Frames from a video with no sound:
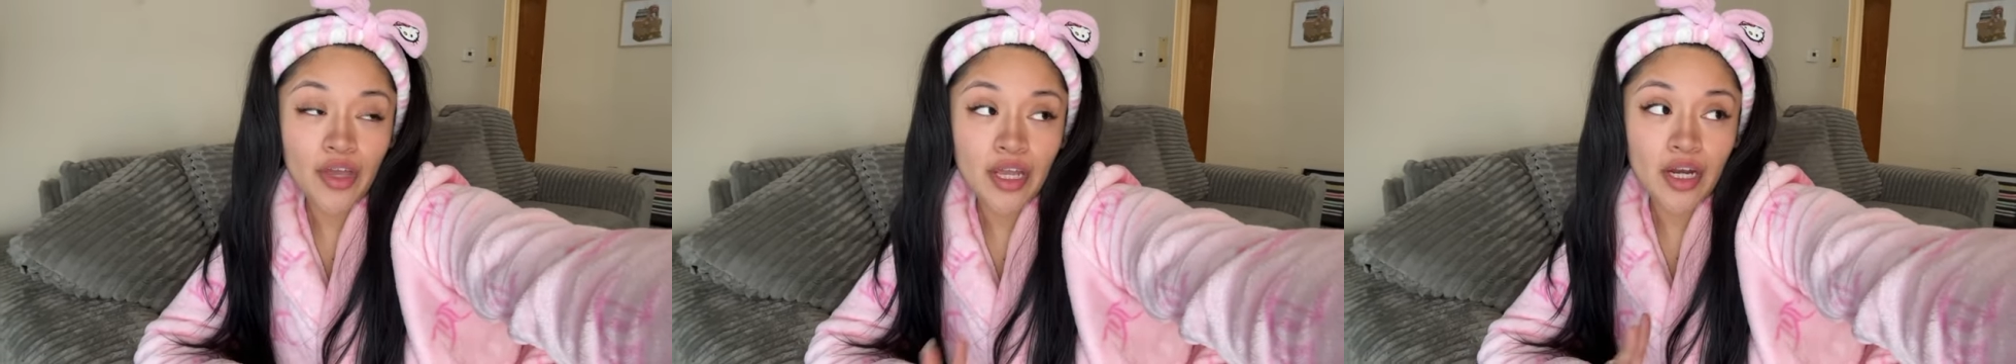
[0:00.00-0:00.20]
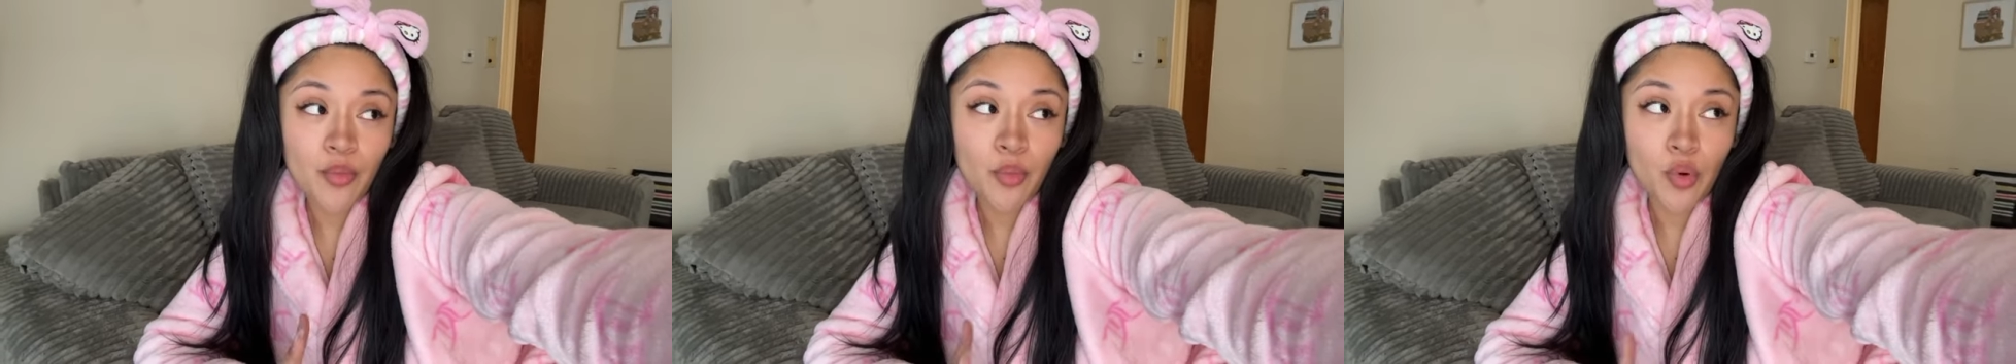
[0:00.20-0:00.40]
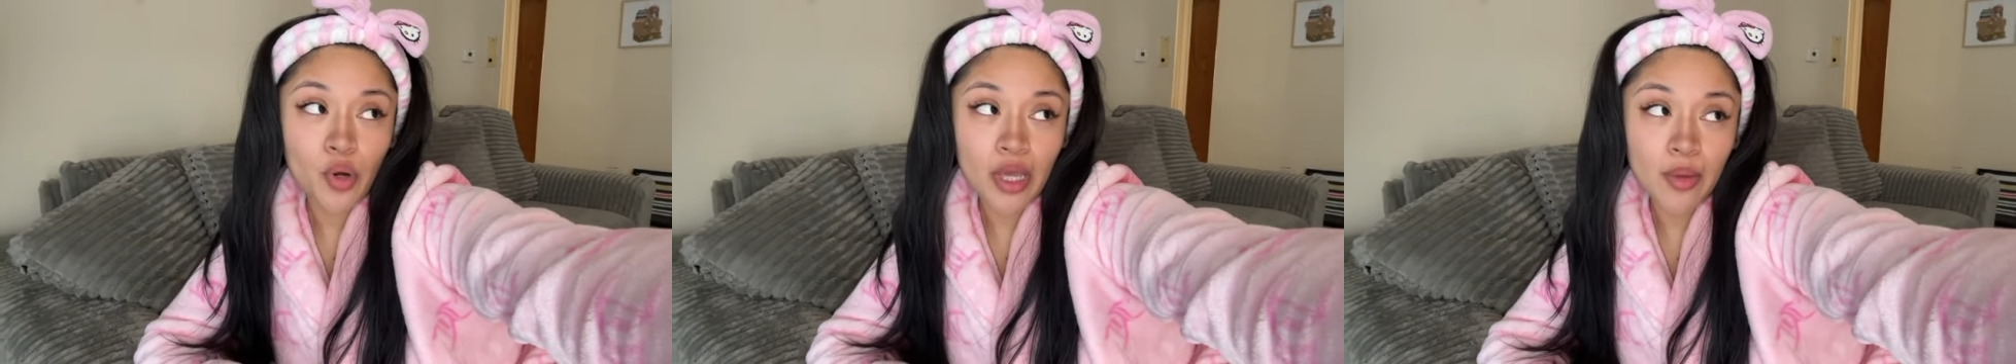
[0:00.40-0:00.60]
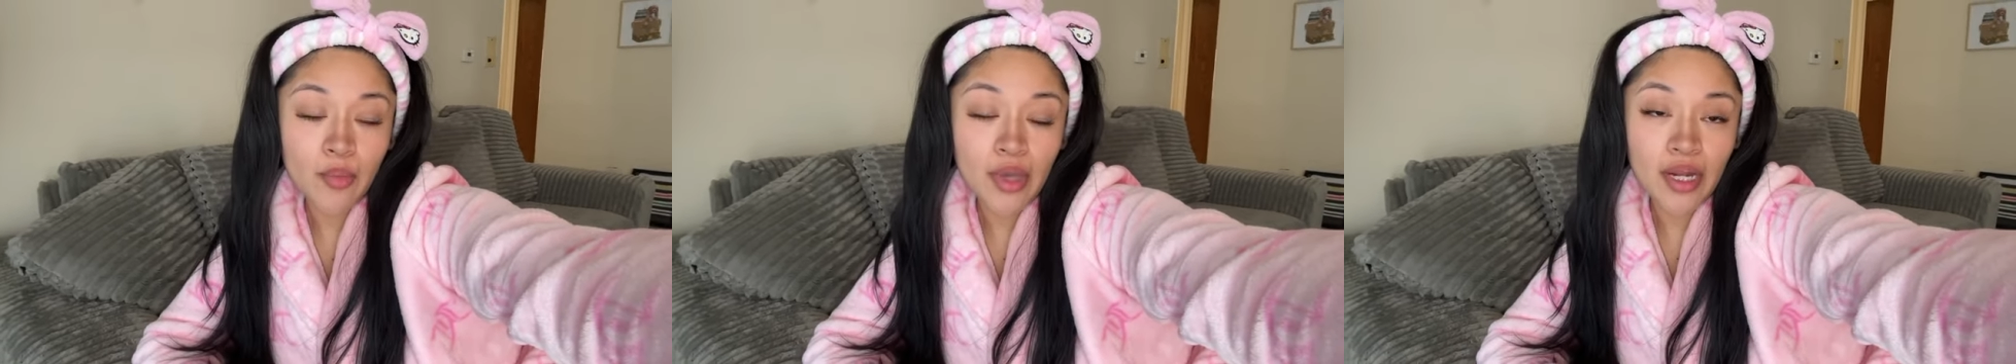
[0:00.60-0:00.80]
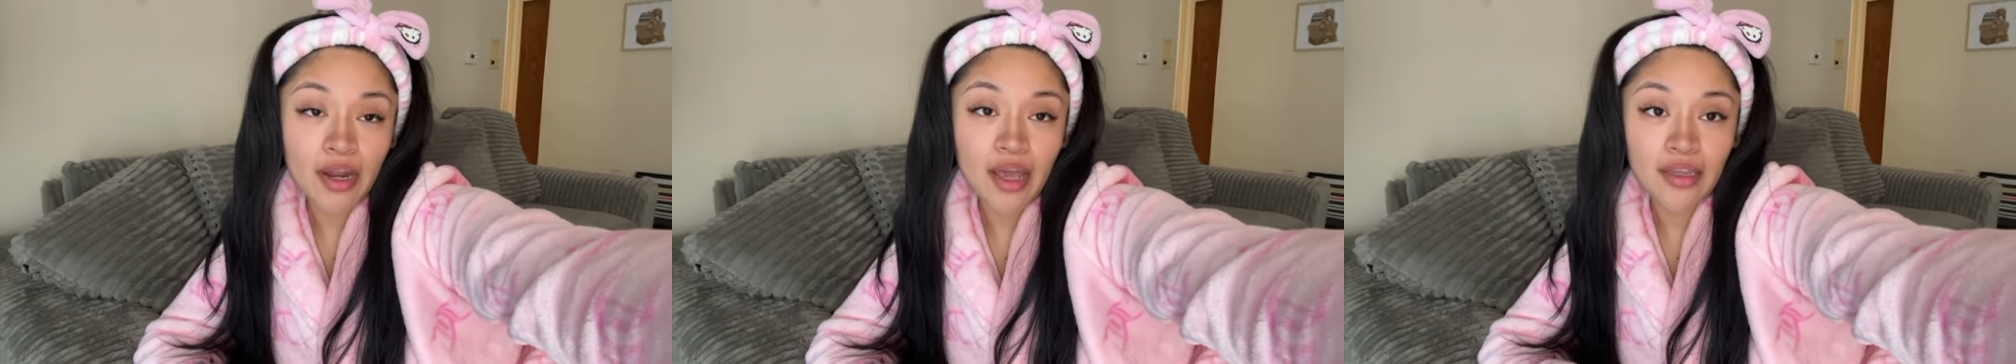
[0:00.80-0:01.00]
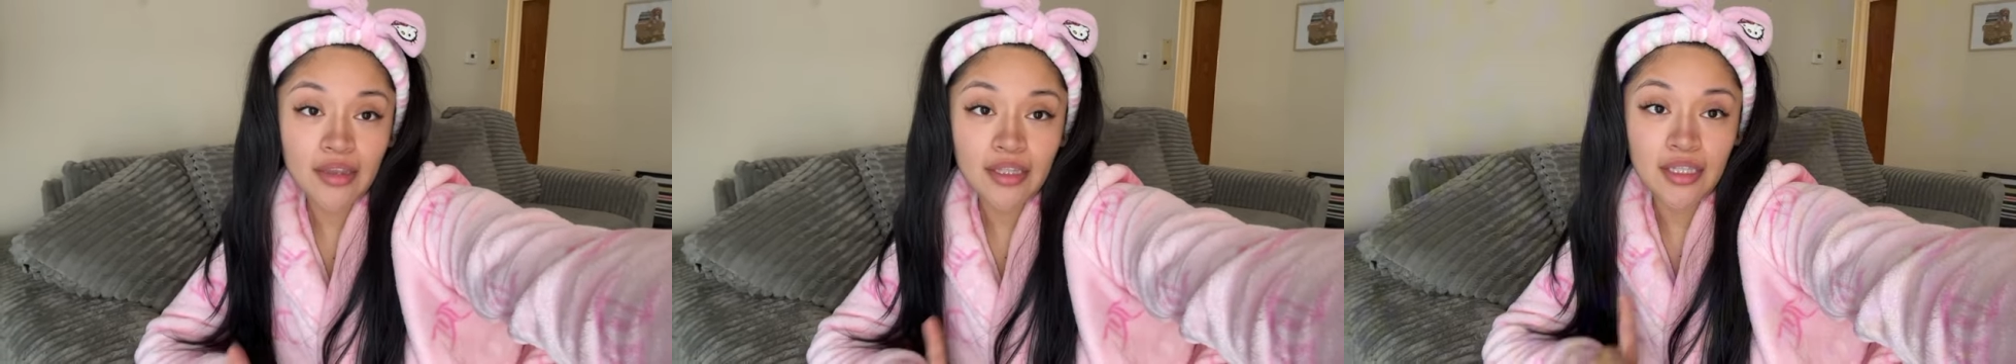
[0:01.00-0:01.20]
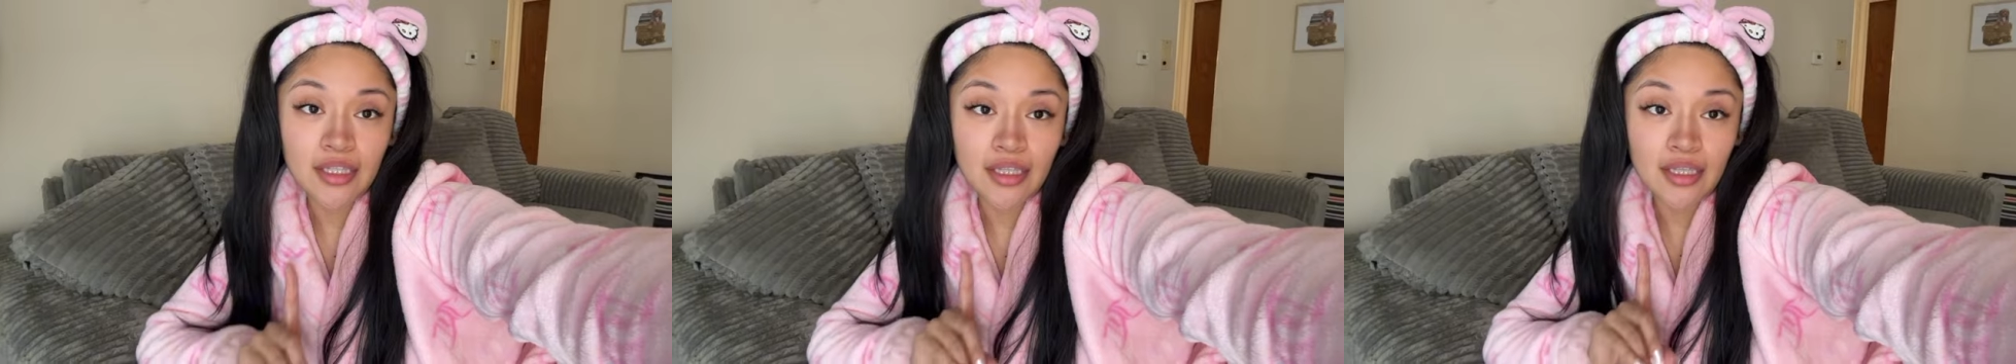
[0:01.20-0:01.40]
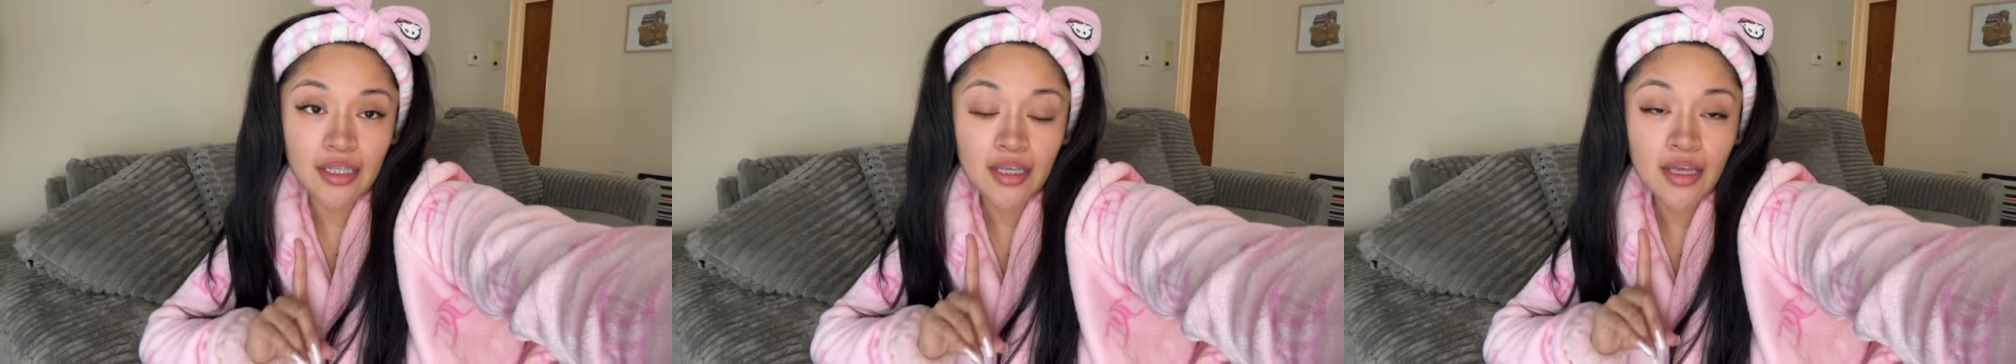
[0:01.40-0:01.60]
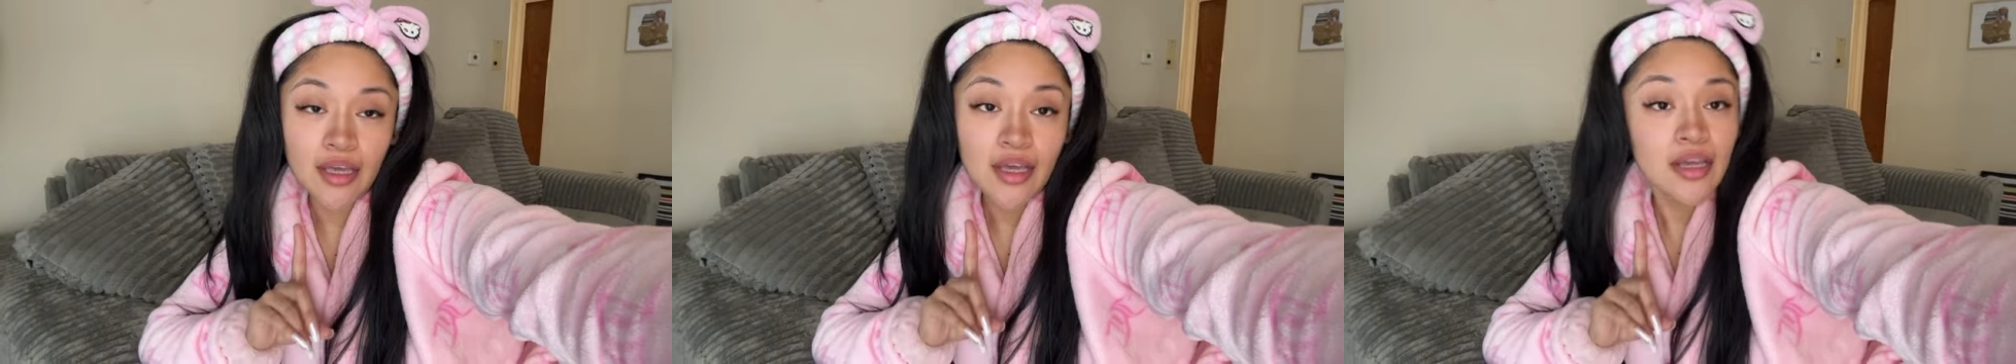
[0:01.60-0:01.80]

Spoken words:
an appointment at the